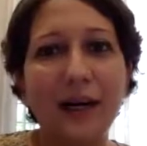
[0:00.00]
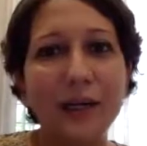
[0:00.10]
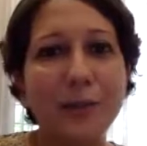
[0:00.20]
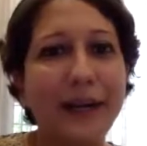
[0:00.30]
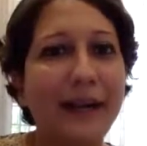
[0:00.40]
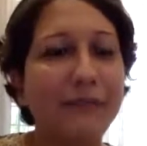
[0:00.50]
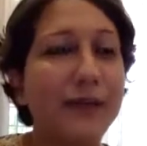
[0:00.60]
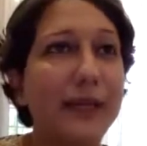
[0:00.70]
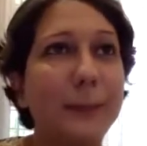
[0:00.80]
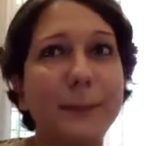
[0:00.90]
You might have to
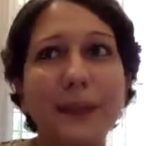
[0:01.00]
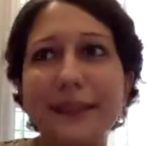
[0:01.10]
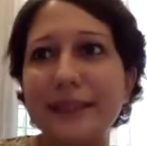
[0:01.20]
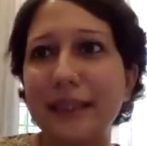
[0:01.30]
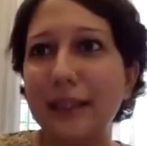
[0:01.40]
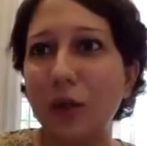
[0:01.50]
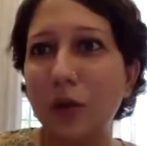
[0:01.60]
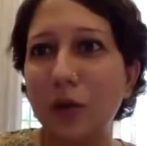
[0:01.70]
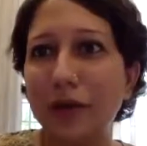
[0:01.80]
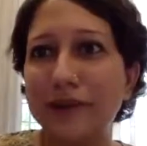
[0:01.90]
take a personal
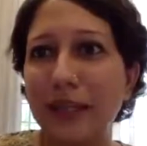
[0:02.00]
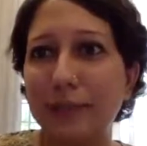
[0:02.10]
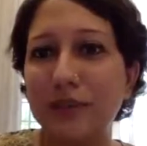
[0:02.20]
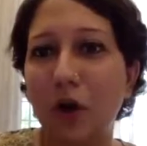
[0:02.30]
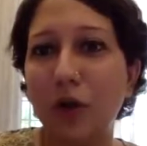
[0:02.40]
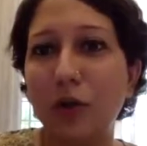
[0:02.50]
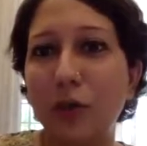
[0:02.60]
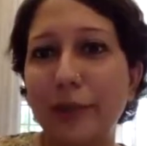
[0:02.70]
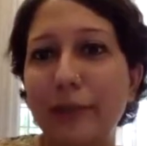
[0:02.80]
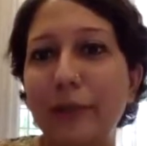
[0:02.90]
loan of some sort to
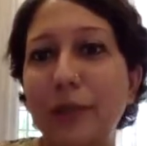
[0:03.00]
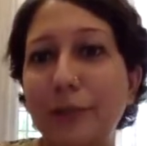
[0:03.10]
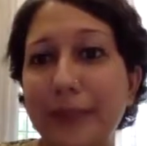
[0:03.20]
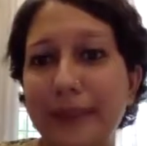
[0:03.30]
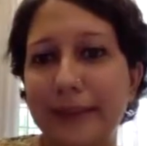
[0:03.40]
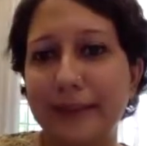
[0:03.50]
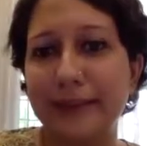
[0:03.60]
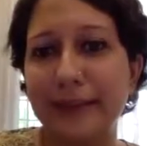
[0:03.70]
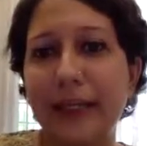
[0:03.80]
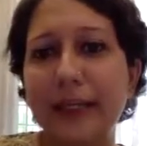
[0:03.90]
be able to meet this,
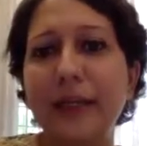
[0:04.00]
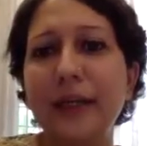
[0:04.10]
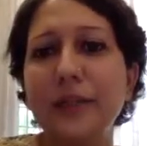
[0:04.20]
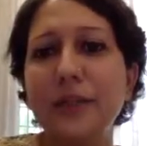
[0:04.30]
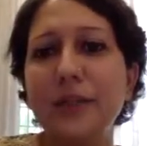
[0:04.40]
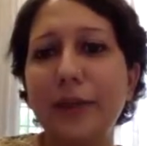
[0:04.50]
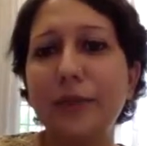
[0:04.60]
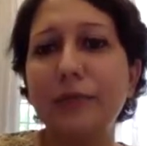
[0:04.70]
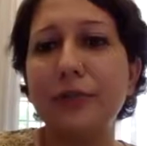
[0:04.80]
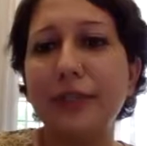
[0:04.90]
right? So when
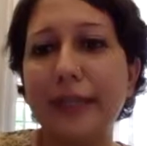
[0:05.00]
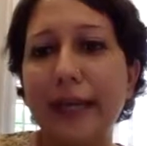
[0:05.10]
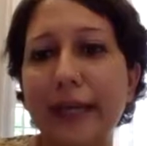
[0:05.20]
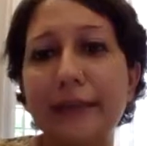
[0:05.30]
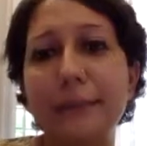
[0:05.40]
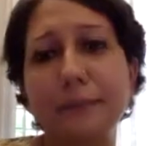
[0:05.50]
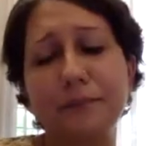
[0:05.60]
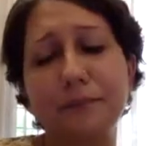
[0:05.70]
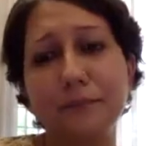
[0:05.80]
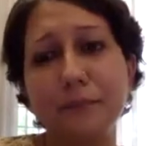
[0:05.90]
you create
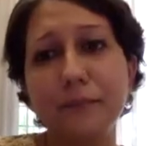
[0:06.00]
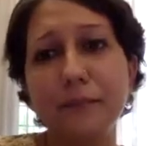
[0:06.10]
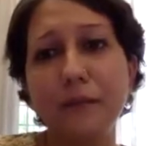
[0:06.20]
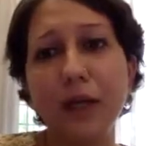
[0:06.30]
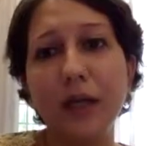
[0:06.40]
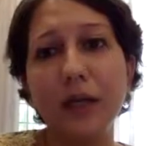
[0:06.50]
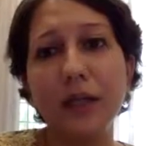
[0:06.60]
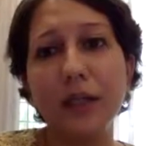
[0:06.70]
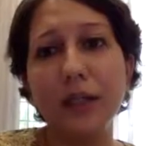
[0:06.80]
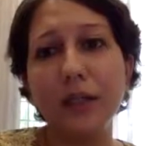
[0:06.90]

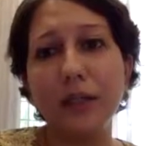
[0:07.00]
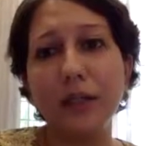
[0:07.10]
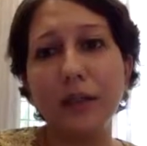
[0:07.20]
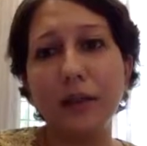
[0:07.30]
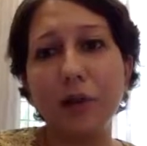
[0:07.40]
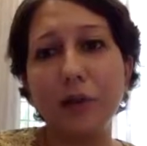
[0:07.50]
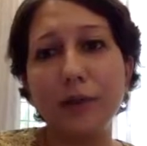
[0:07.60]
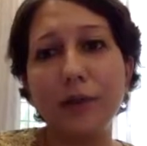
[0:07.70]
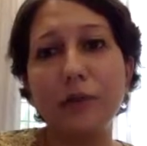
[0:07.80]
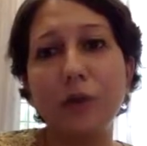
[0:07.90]
or when
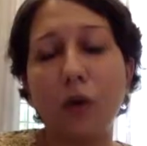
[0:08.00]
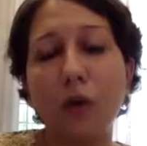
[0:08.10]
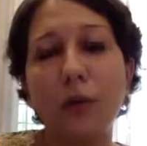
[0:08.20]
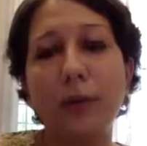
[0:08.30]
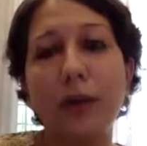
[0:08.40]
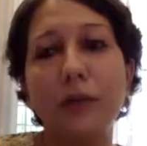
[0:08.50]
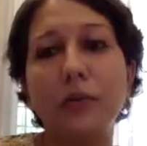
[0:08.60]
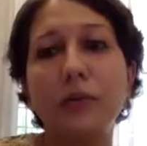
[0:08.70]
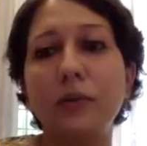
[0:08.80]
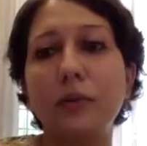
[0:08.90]
you talk about
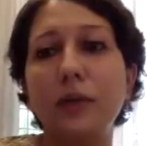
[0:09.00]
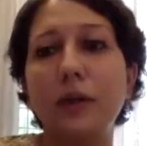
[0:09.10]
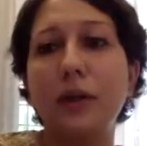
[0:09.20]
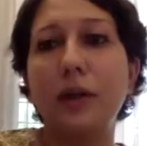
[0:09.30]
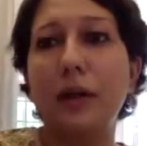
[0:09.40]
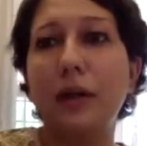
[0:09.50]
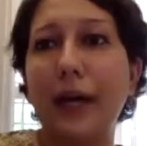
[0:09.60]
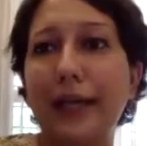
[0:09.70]
an